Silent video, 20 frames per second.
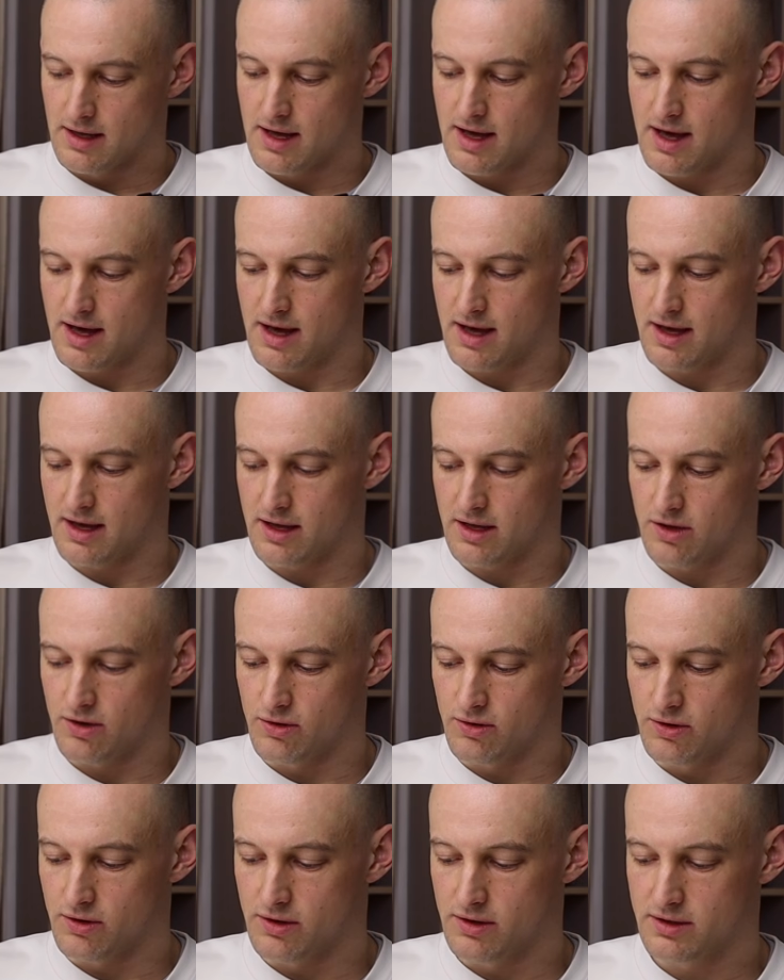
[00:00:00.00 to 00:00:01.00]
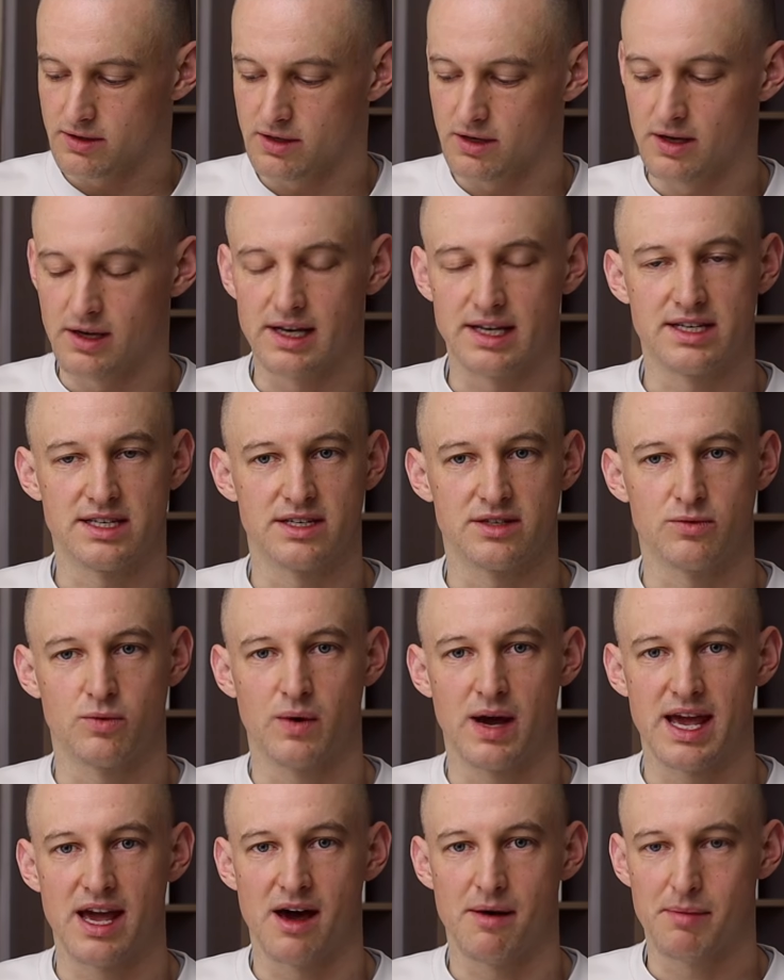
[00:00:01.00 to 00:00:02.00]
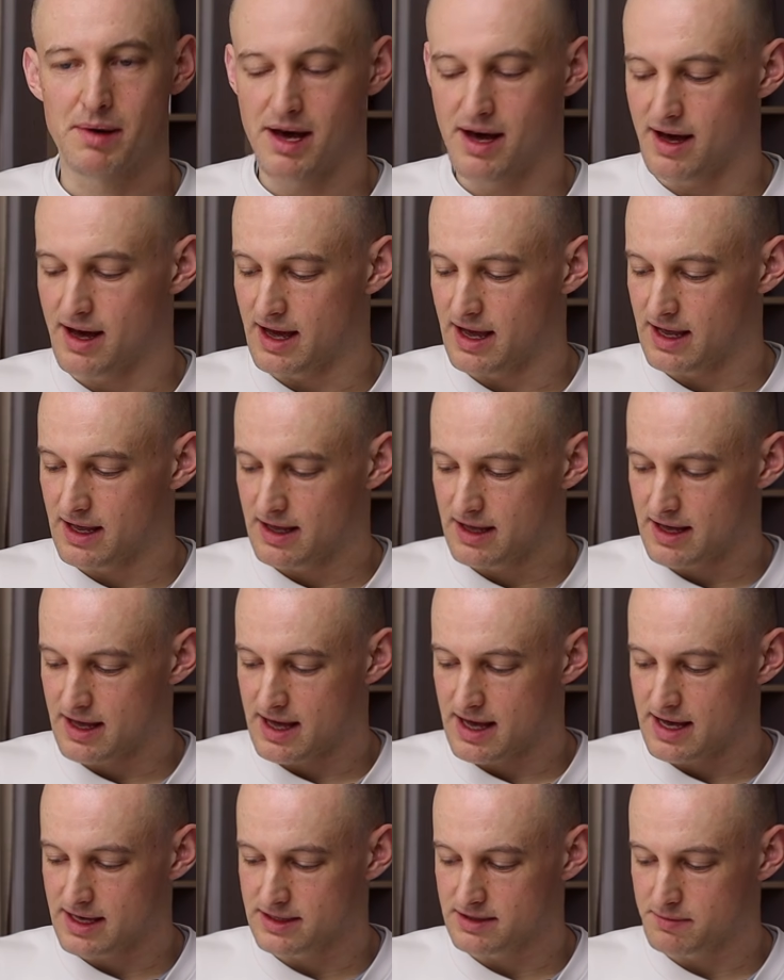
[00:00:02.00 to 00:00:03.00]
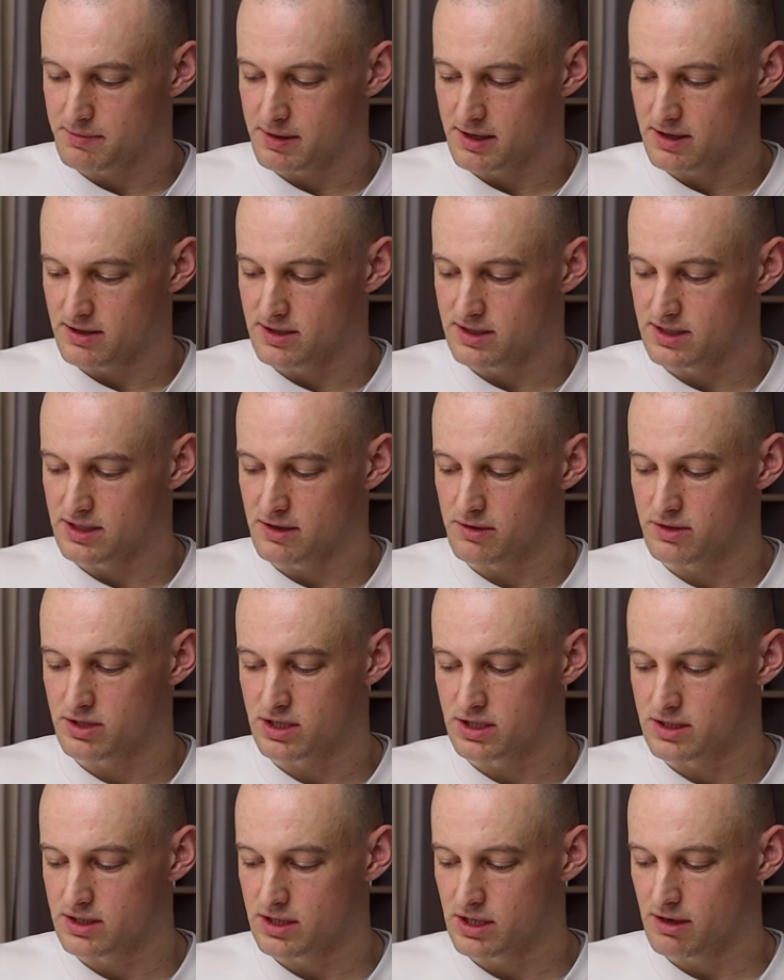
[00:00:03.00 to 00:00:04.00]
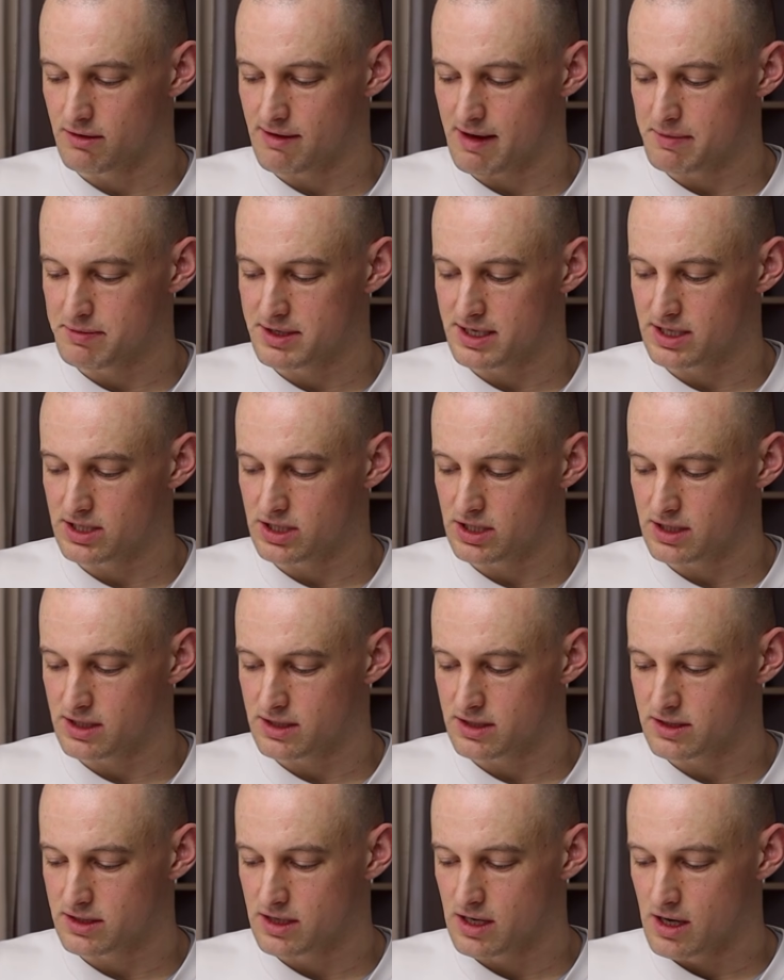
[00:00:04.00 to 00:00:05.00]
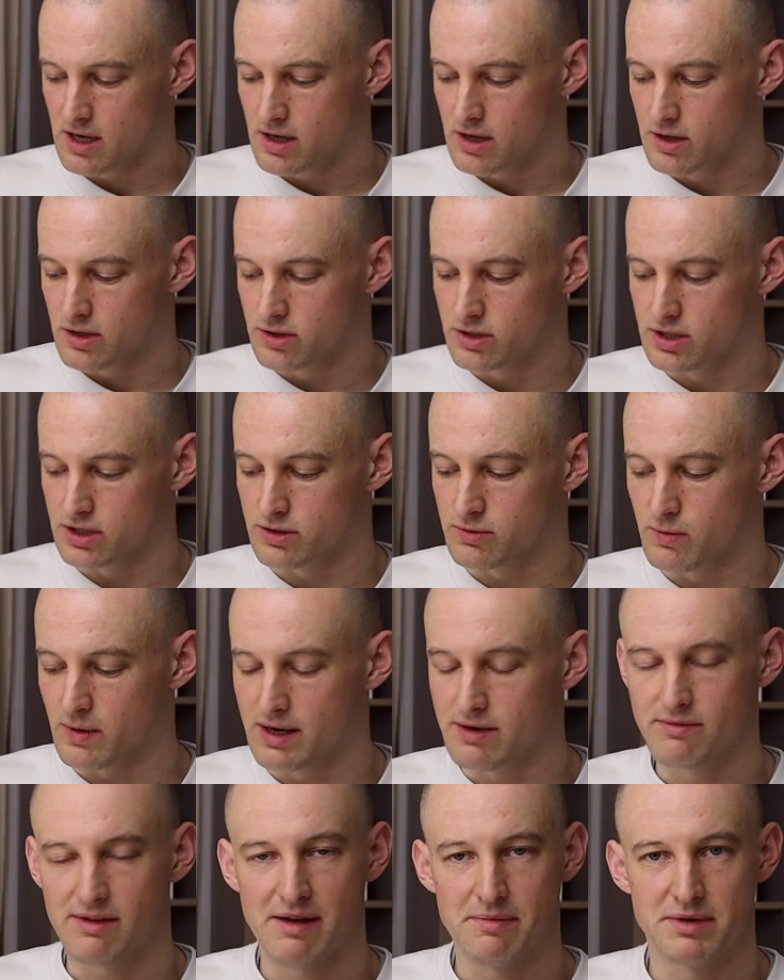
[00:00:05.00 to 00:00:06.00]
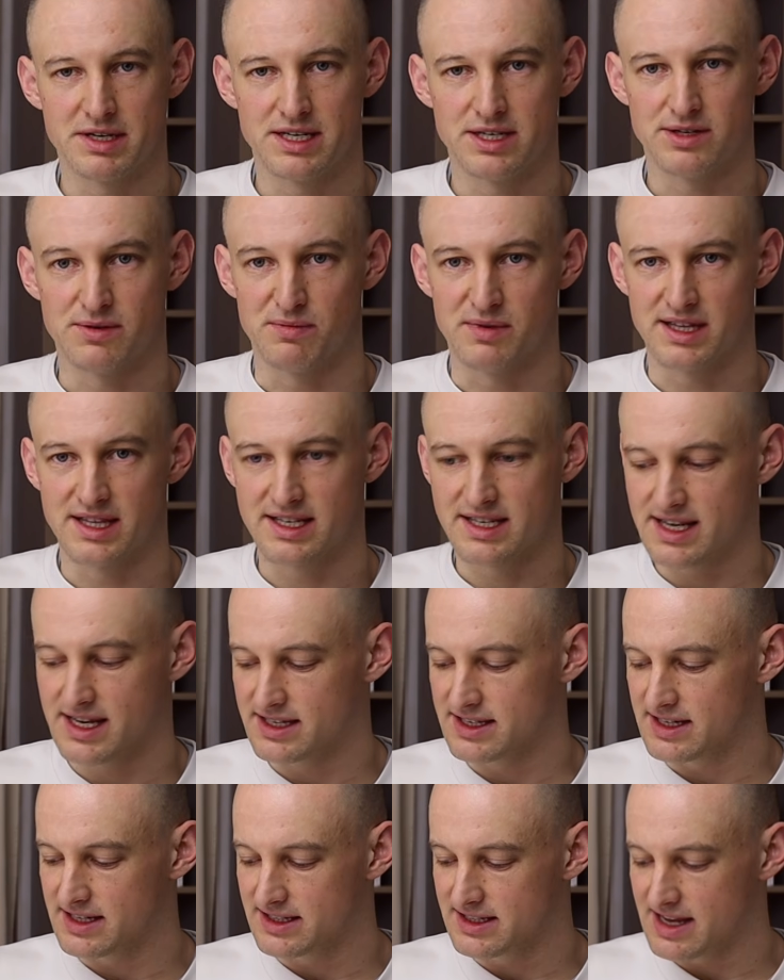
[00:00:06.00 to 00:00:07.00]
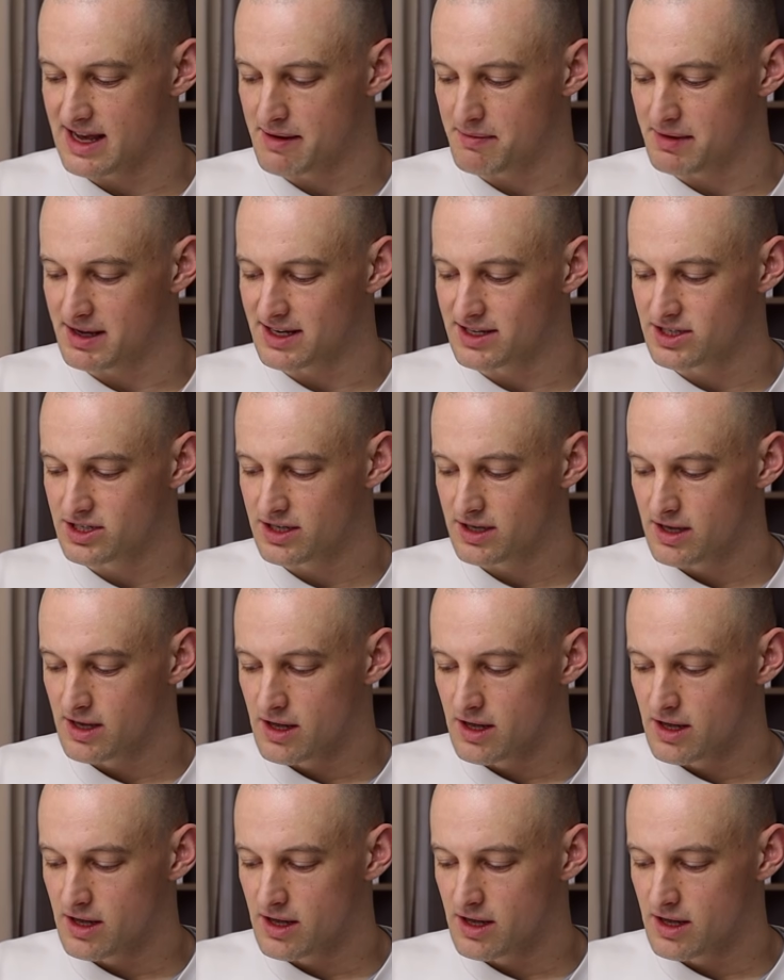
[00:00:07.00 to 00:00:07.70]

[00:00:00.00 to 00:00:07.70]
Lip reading: your knowledge is way up high, as opposed to just 2 repetitions, just 1 repetition with the testing sandwich,